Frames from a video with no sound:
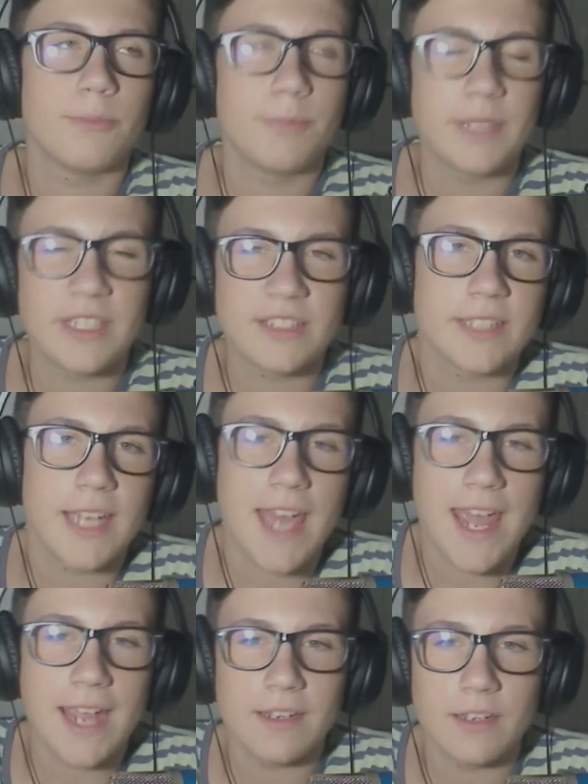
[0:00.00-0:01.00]
because I
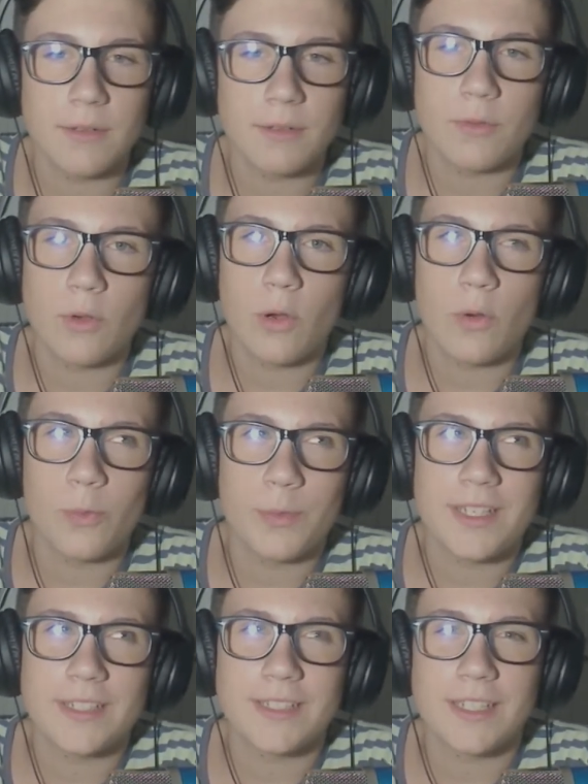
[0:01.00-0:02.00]
hate it, or
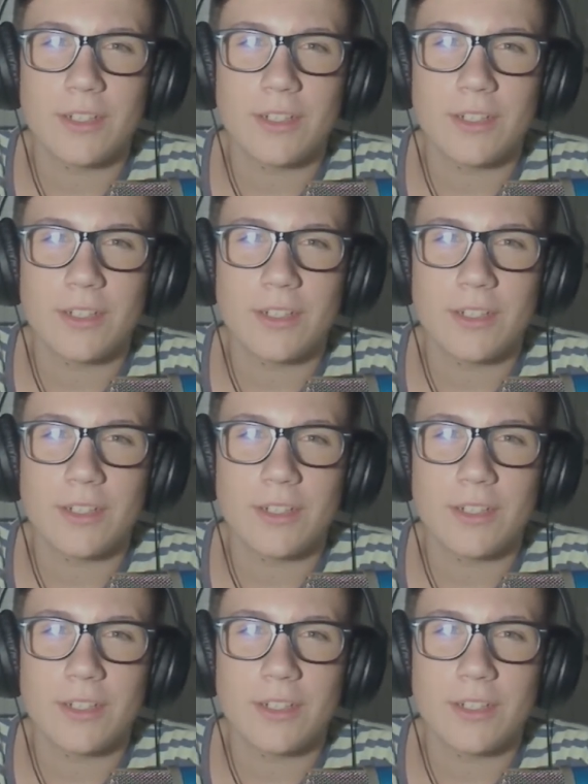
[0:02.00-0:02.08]
because I